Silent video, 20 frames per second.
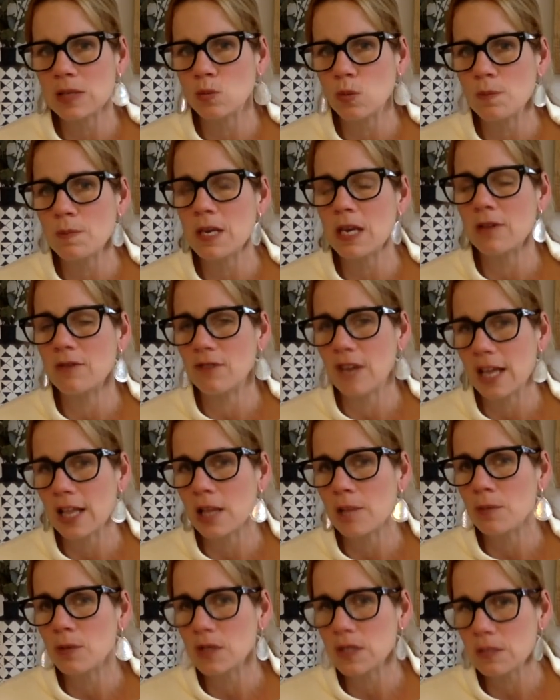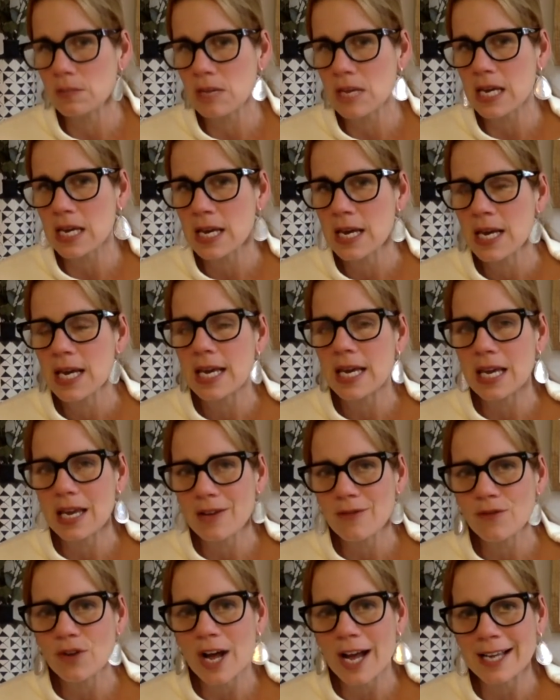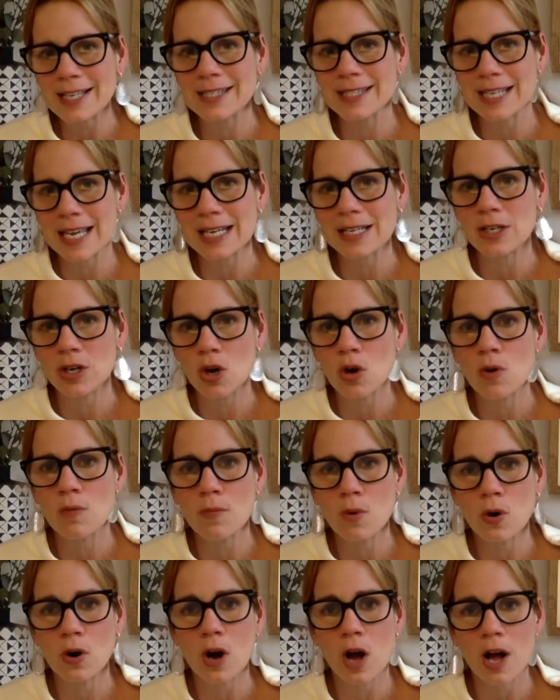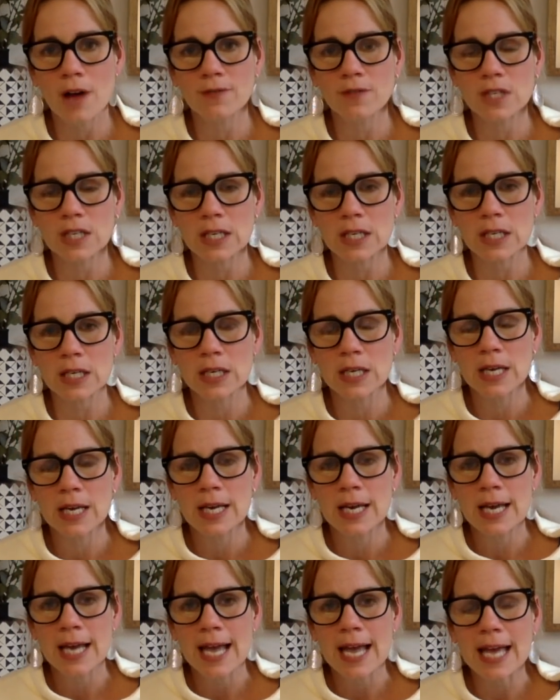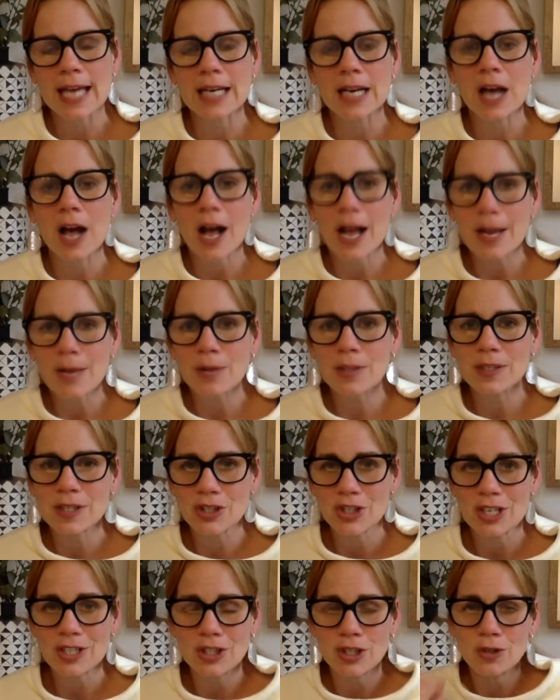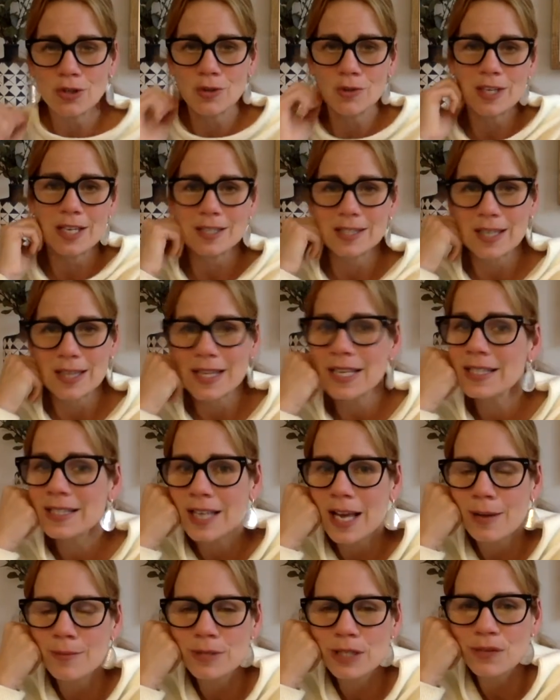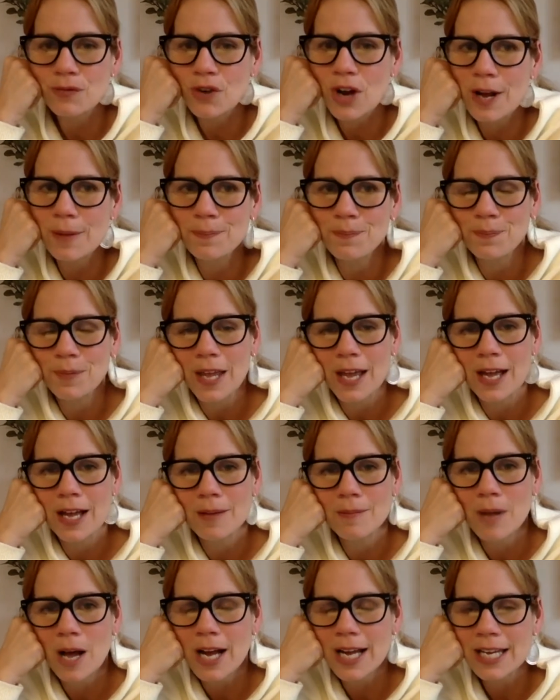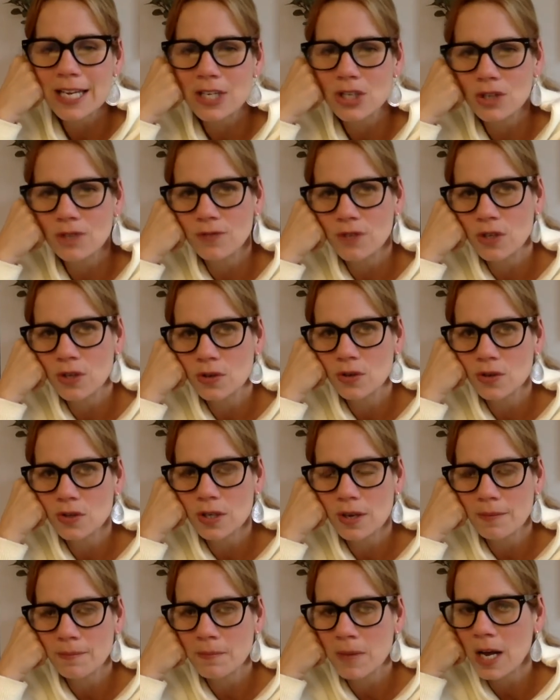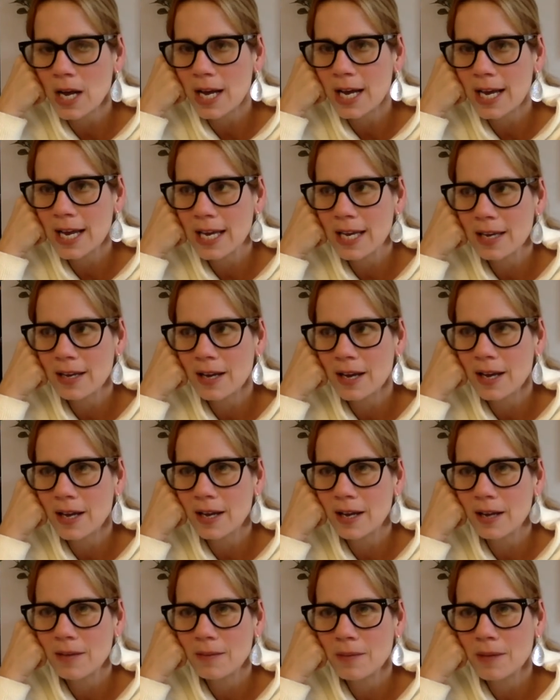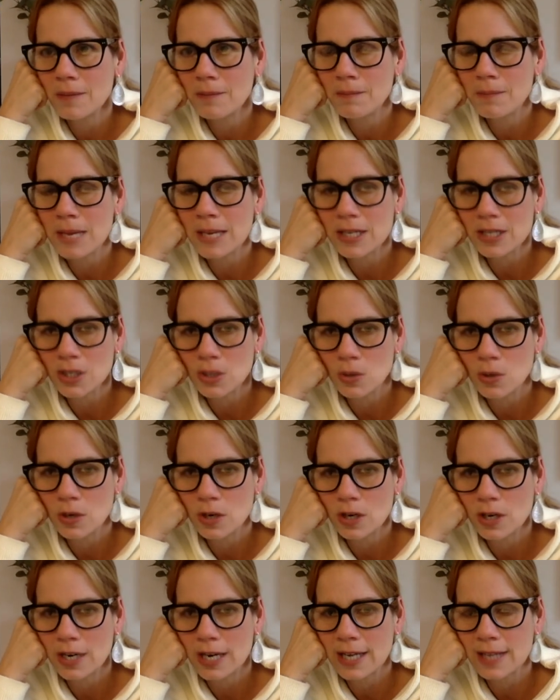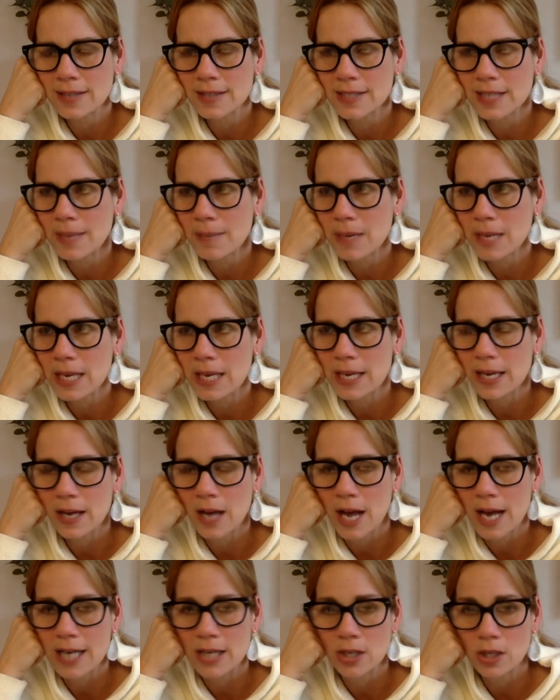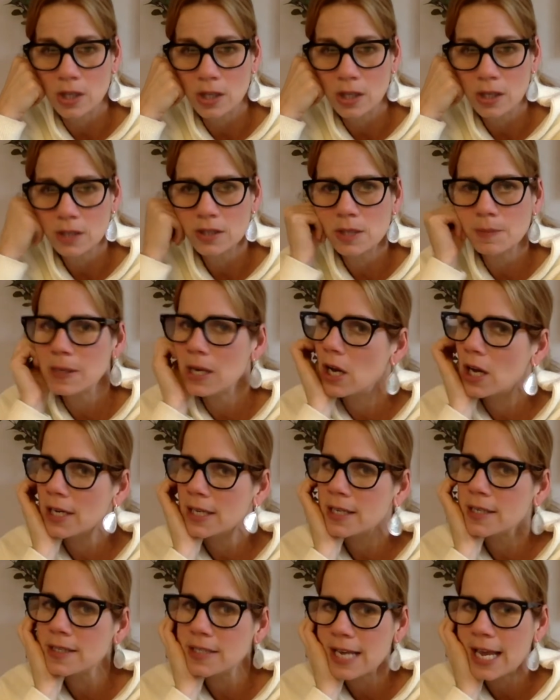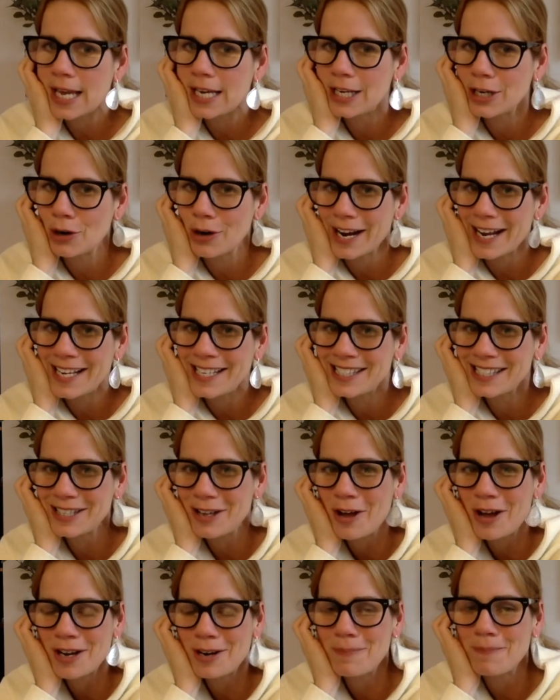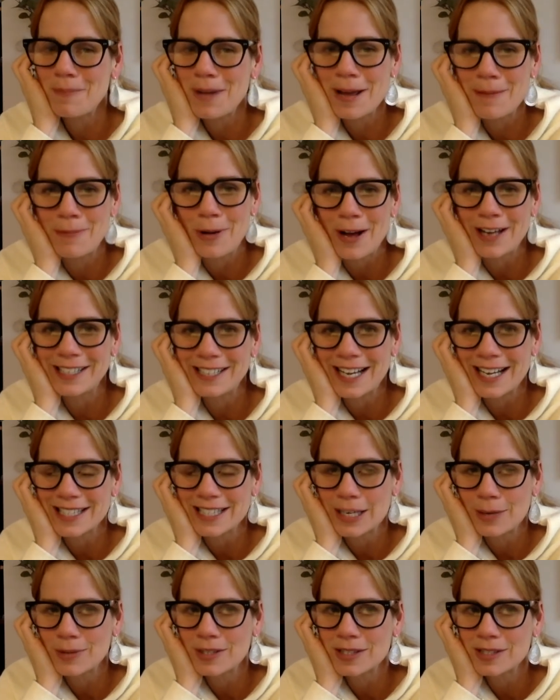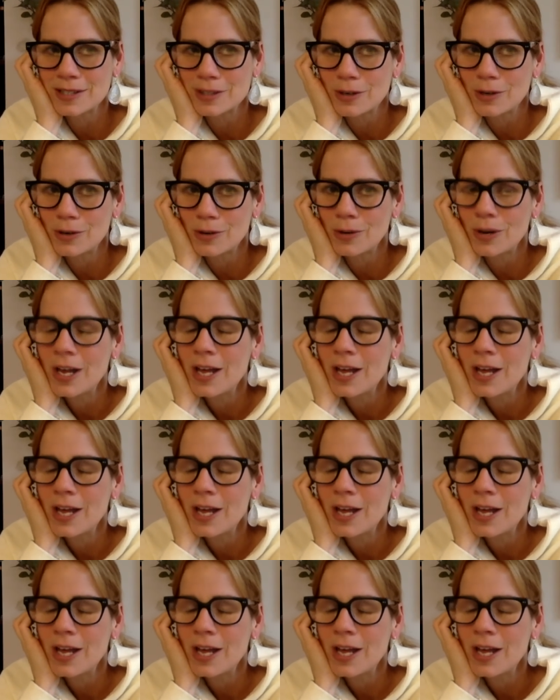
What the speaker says: would be available to me if I said no more often? And I would suggest you do this. And this comes from, I interviewed my mentor and semi-idol, to be honest, Annie Grace, on my podcast. I was so